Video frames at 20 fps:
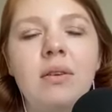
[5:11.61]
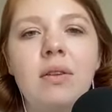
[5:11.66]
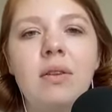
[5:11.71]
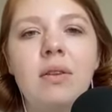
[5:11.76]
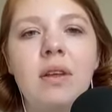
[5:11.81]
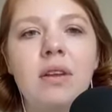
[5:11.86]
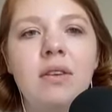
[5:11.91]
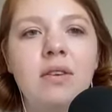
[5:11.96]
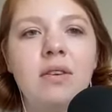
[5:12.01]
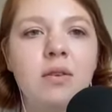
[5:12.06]

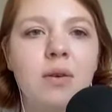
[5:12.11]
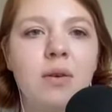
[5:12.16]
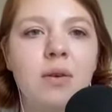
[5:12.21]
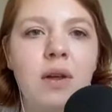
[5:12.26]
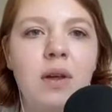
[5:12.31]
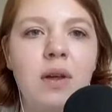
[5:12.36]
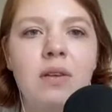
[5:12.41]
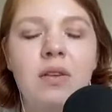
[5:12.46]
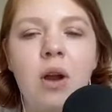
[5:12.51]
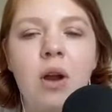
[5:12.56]
these different
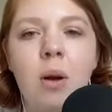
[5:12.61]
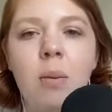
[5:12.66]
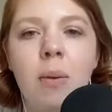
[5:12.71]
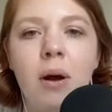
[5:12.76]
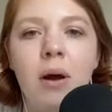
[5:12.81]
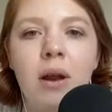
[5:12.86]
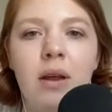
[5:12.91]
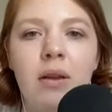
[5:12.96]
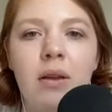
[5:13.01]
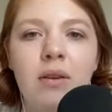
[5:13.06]
things that our
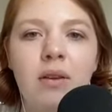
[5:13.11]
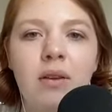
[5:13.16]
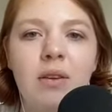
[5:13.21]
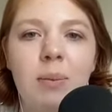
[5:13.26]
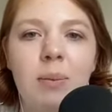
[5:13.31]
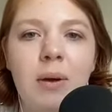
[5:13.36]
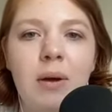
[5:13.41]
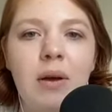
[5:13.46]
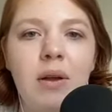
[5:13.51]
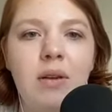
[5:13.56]
body is
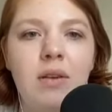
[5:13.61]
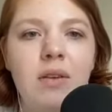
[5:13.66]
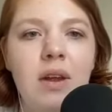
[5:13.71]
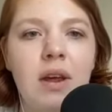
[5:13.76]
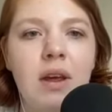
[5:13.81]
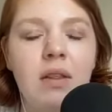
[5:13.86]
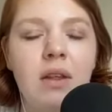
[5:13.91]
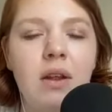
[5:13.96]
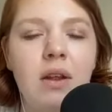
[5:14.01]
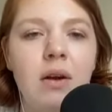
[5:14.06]

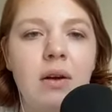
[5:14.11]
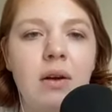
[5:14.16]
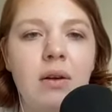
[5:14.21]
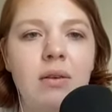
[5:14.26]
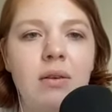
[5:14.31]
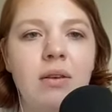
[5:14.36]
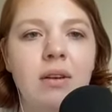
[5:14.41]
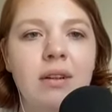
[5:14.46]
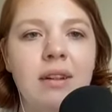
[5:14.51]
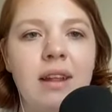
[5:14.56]
experiencing that
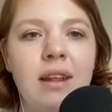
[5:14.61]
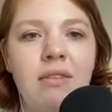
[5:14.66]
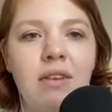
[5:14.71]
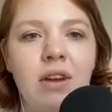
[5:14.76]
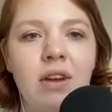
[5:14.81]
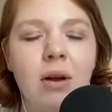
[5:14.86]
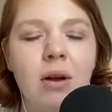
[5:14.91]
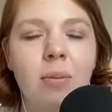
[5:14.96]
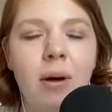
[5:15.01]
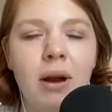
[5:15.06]
are
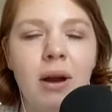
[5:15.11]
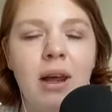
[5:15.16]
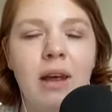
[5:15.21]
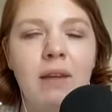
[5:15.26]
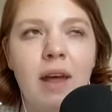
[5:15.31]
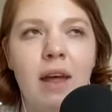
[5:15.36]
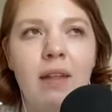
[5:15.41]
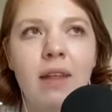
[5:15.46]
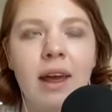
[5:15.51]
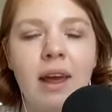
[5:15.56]
leaving our body
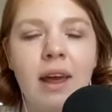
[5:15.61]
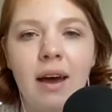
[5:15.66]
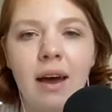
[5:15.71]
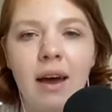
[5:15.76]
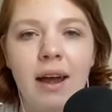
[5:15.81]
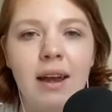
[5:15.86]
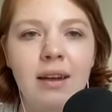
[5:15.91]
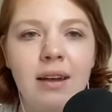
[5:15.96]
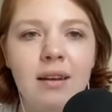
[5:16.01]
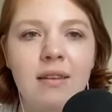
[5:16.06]
in that like
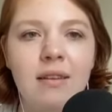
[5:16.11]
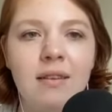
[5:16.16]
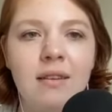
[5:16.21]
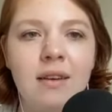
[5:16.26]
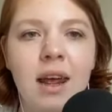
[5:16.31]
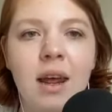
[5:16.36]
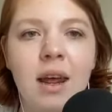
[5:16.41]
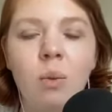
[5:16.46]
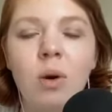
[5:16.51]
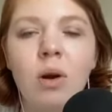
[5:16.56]
heightened state,